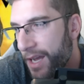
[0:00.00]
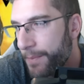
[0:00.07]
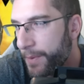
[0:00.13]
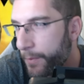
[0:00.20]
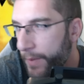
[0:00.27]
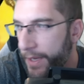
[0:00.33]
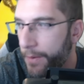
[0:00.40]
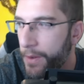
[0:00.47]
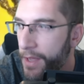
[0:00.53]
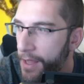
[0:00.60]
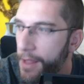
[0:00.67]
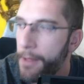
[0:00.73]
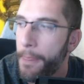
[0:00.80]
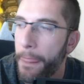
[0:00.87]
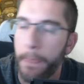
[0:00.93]
I mean,
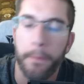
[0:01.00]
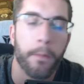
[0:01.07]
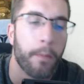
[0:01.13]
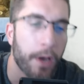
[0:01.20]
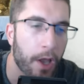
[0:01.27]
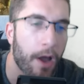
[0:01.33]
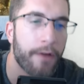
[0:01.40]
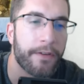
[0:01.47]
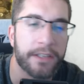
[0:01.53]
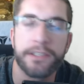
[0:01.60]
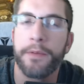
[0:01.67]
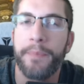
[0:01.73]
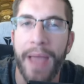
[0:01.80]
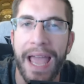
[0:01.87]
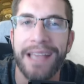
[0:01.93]
a lot of us
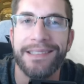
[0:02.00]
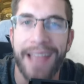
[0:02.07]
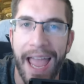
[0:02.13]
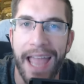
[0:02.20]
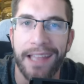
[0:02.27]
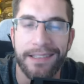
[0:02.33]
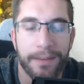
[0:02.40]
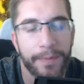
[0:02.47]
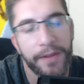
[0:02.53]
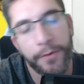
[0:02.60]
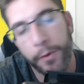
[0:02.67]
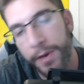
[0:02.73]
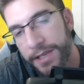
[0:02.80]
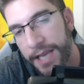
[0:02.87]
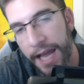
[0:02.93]
are PES heads, and we've
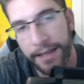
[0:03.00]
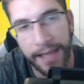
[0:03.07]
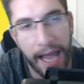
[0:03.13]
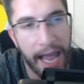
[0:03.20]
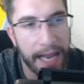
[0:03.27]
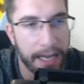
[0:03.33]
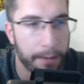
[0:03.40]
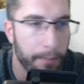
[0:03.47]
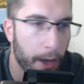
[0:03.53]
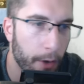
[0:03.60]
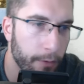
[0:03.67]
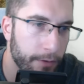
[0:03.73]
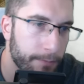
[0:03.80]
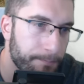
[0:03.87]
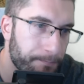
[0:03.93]
always had that edit
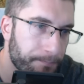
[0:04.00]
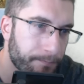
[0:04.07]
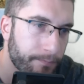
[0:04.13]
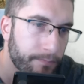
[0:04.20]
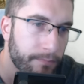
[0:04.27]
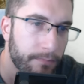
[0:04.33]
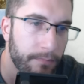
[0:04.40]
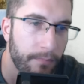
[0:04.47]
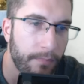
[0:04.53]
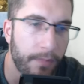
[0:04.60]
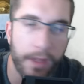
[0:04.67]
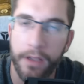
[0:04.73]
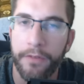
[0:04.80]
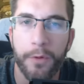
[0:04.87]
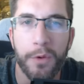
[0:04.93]
mode.
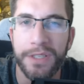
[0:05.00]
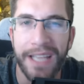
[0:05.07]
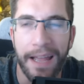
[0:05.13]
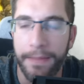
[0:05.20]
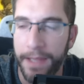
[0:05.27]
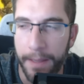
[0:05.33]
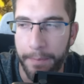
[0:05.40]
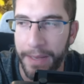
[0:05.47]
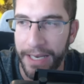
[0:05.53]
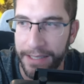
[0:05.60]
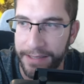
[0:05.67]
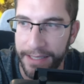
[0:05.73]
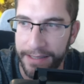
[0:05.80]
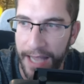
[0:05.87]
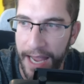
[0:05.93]
Always had the
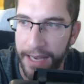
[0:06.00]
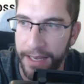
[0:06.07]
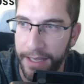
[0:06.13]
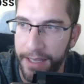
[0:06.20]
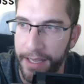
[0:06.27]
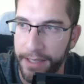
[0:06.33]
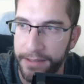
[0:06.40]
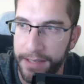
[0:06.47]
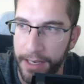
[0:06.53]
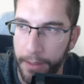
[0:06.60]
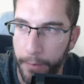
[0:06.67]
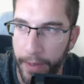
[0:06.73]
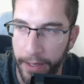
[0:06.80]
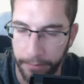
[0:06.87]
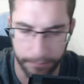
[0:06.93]
ability to edit kits
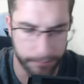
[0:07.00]
anyway.